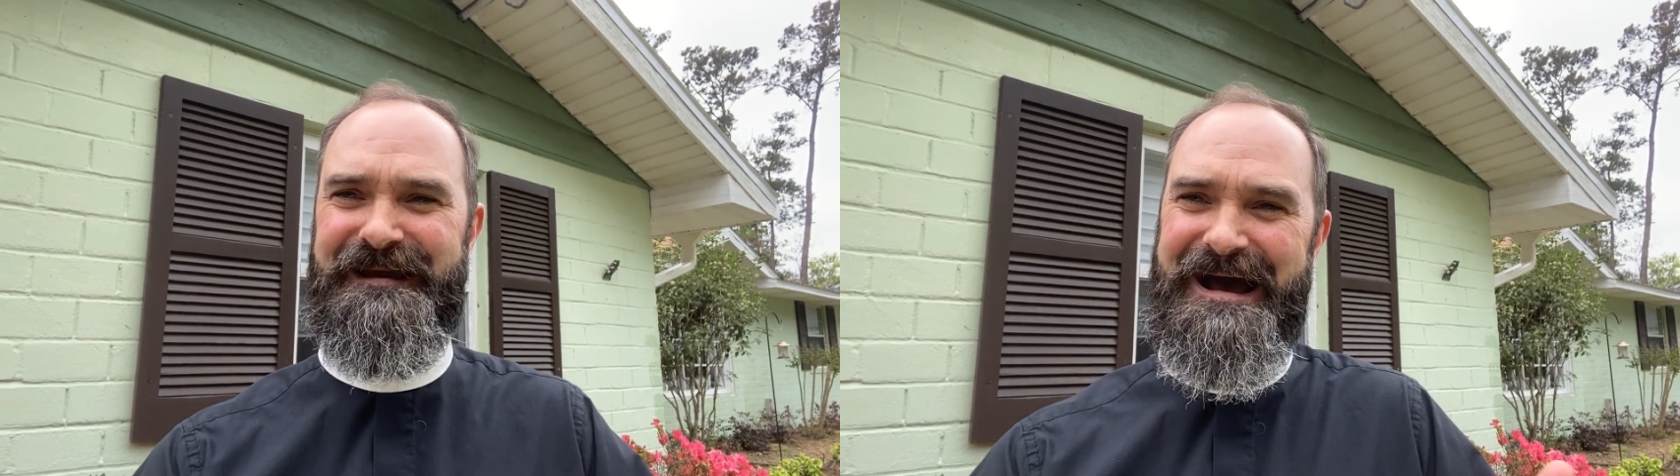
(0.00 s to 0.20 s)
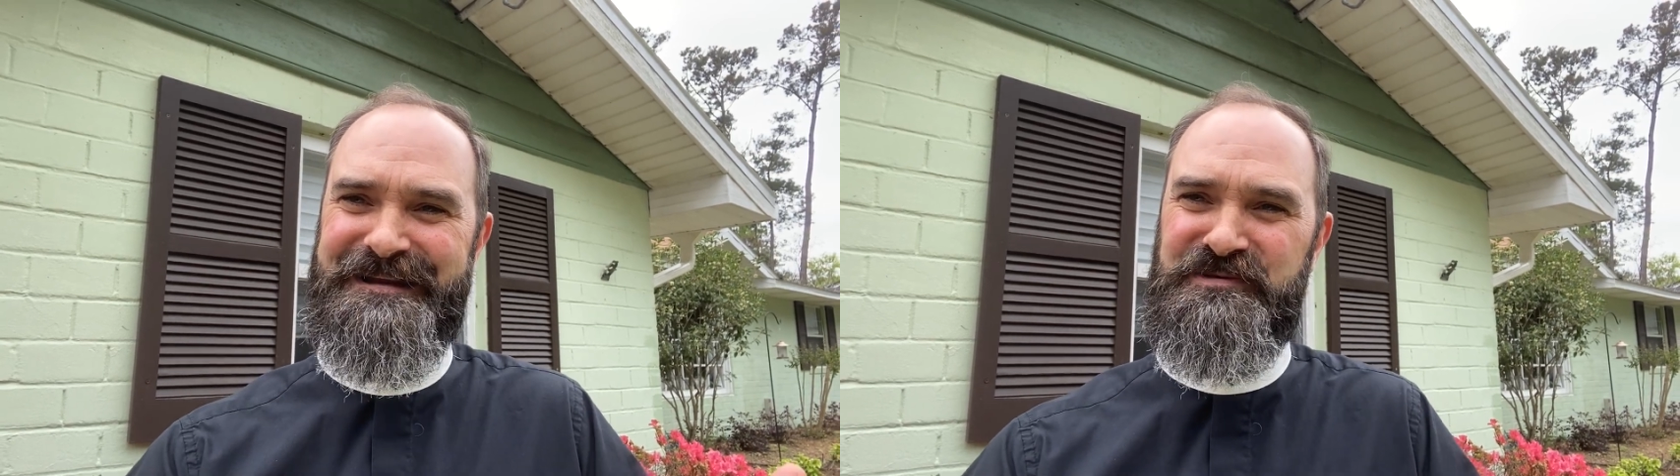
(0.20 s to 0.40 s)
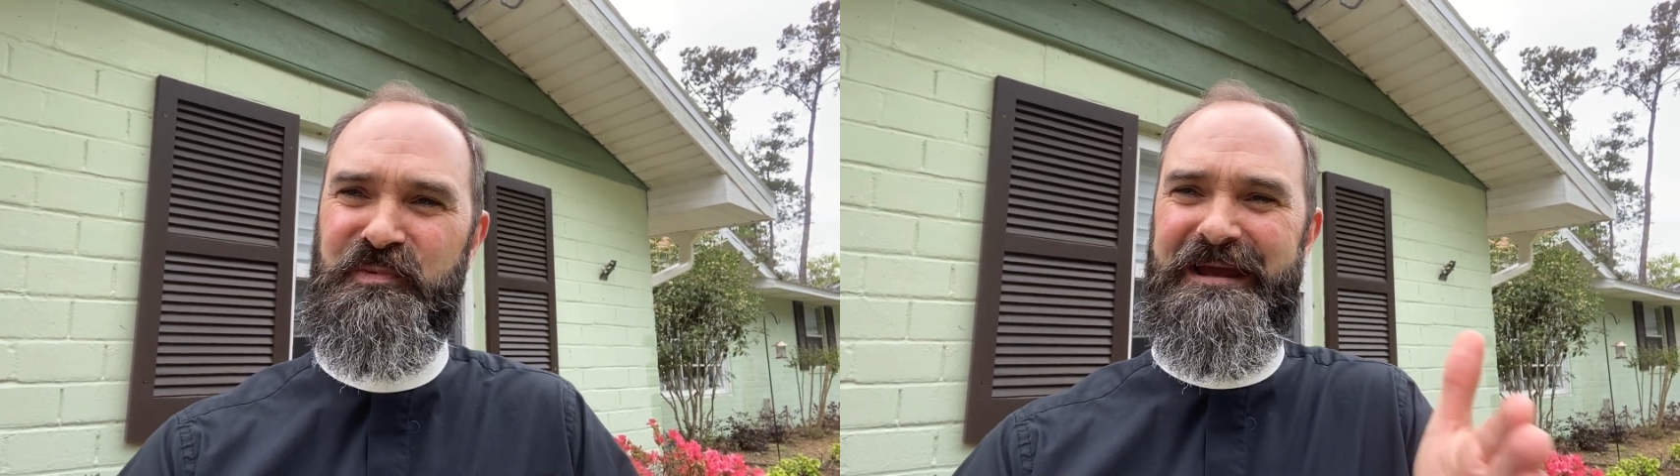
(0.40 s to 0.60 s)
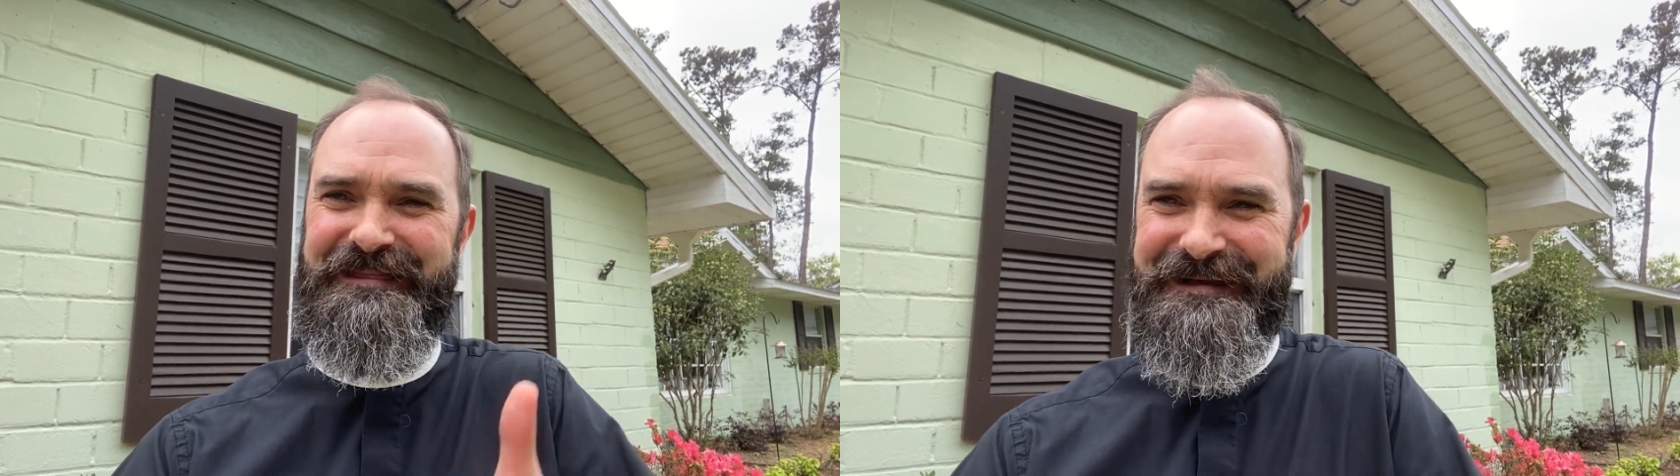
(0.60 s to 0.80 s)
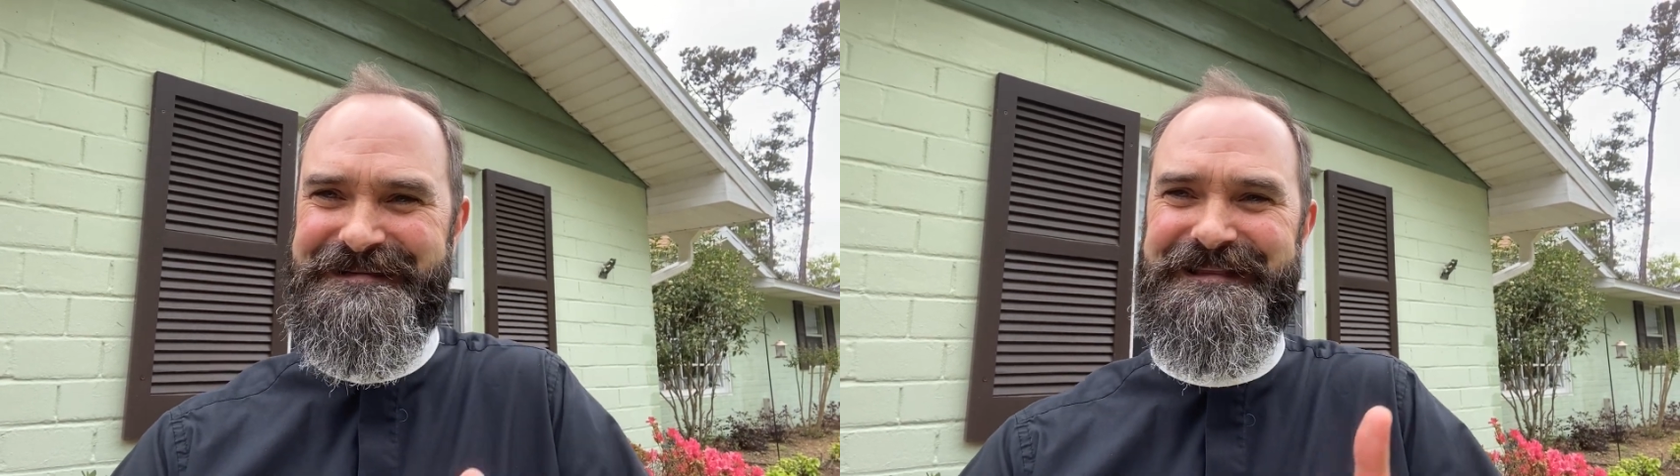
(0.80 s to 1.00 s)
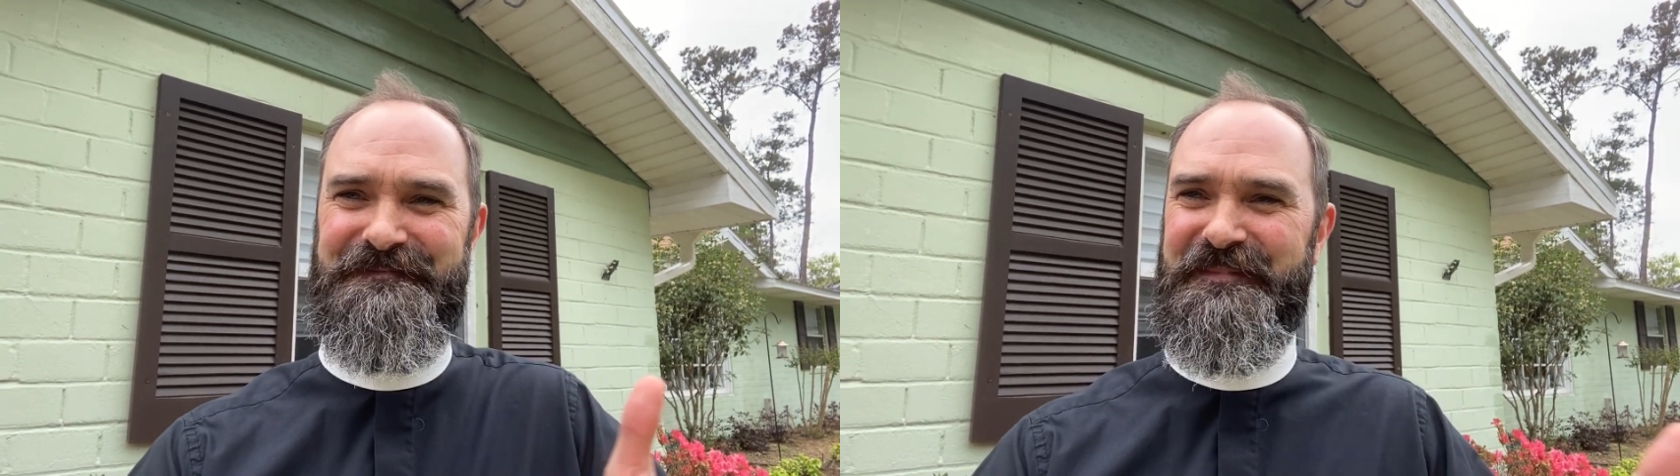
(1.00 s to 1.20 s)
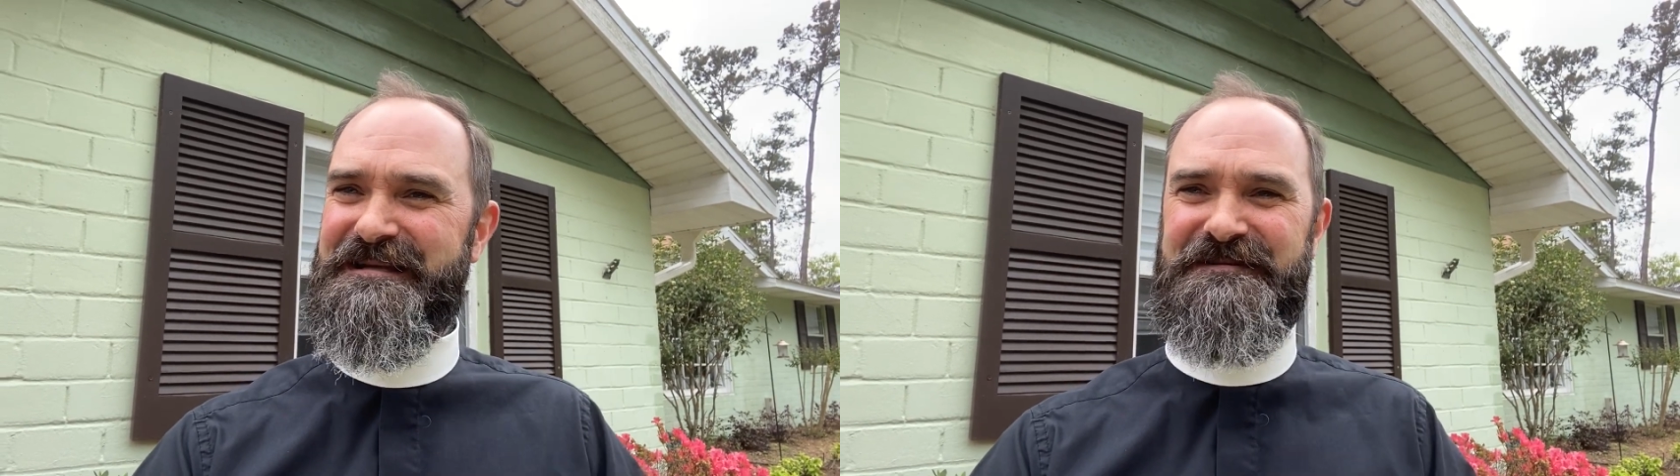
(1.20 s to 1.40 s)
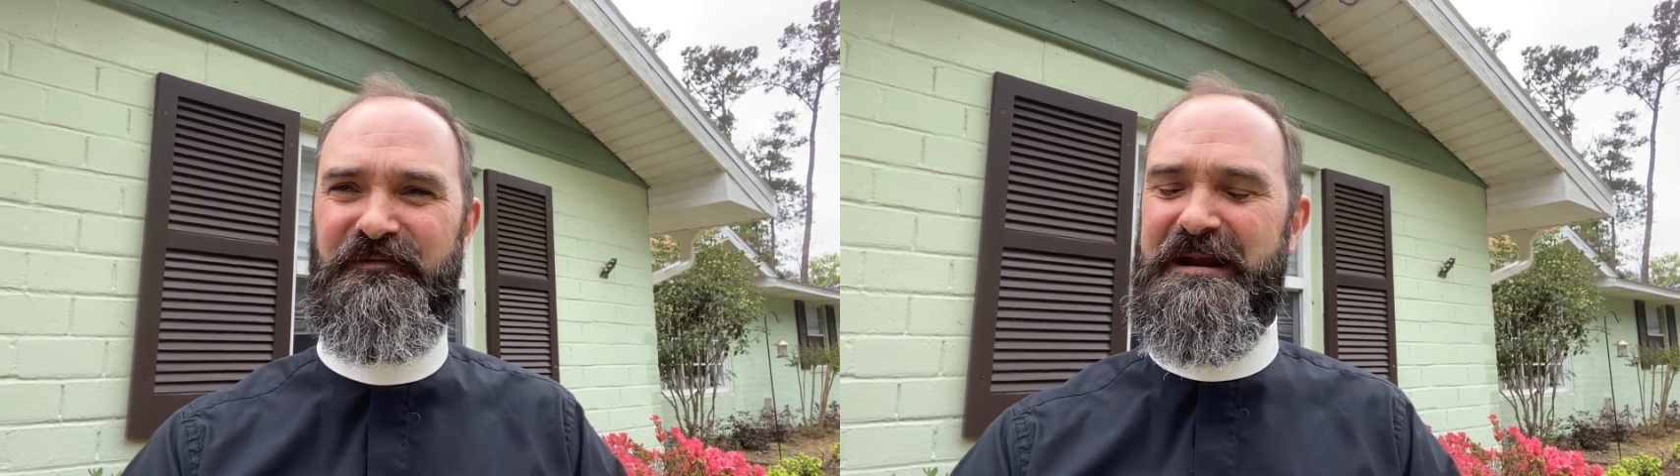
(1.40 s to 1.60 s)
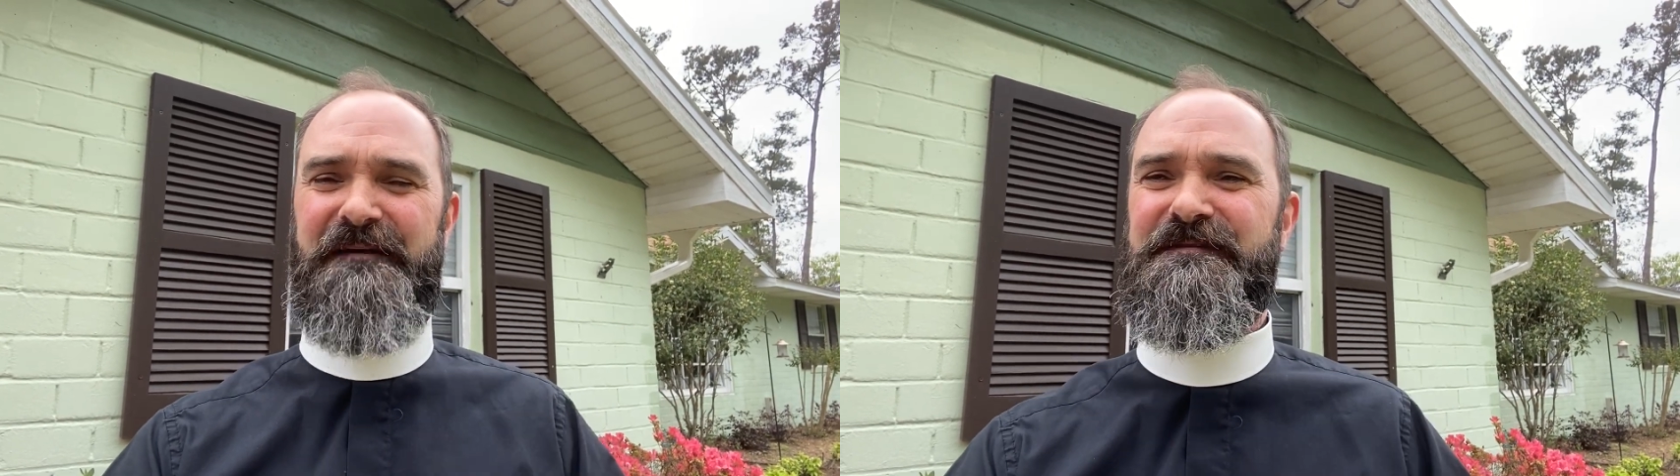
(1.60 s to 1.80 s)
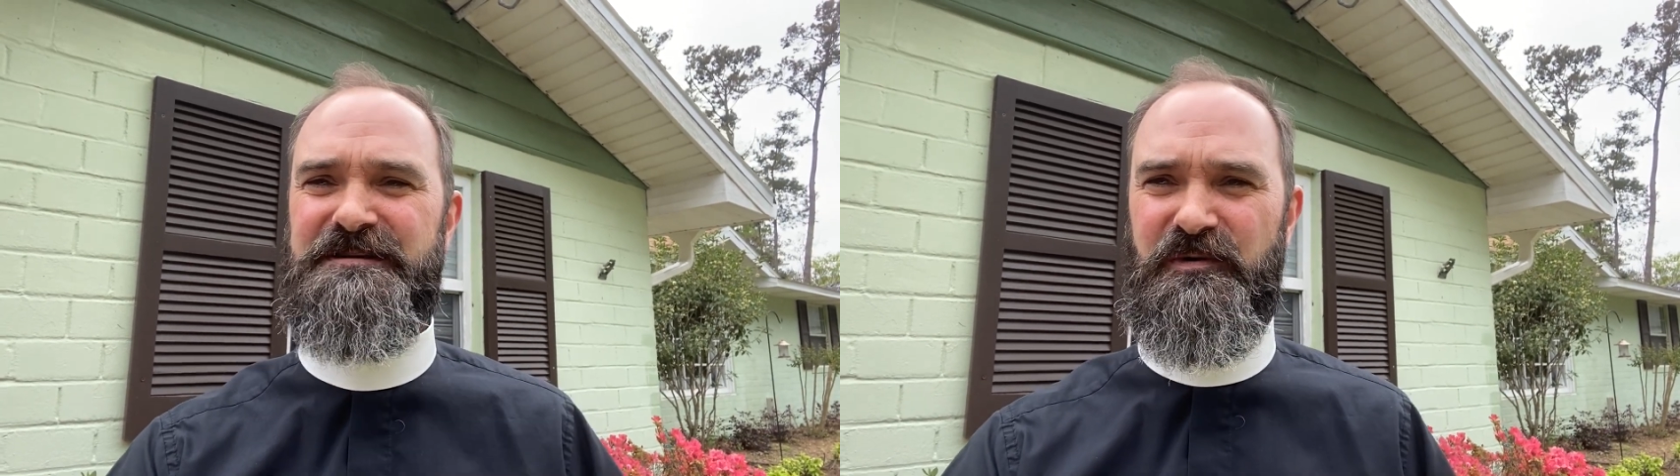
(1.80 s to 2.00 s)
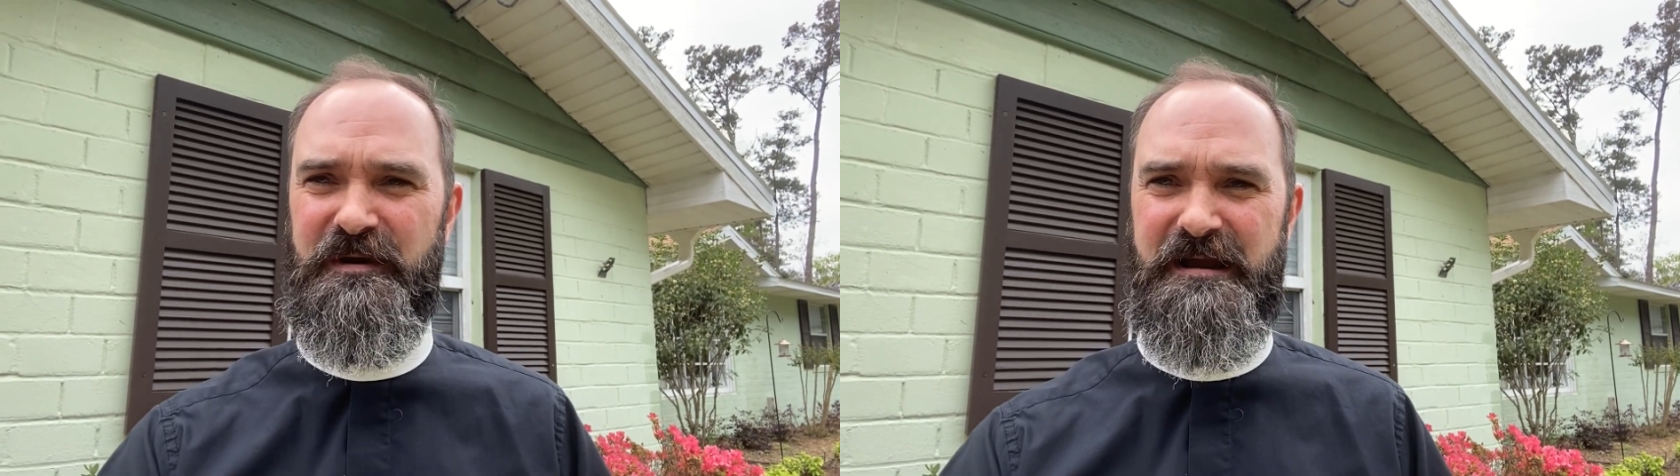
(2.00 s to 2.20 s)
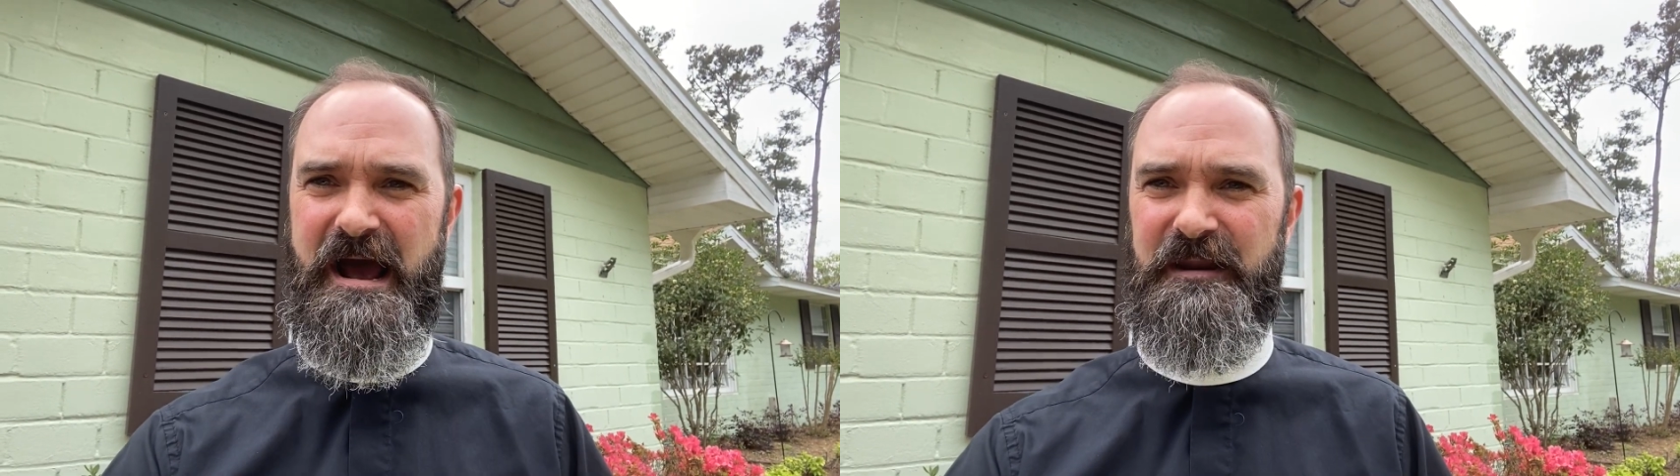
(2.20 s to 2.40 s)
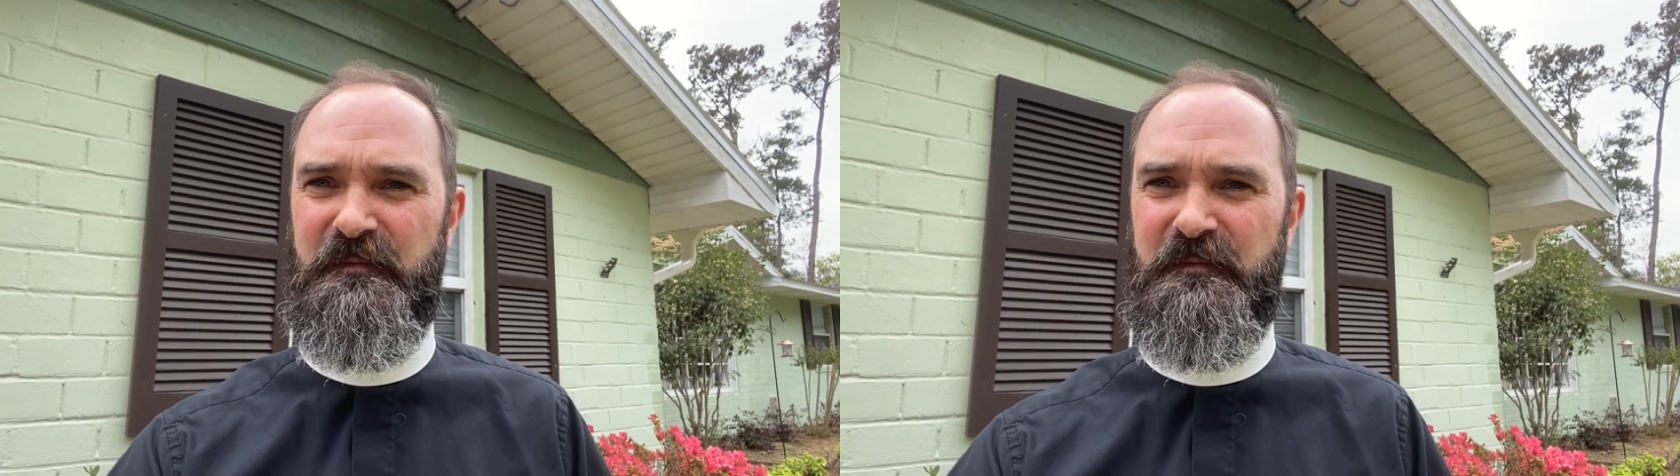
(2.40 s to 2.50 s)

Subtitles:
God is with us in the midst of whatever's going on.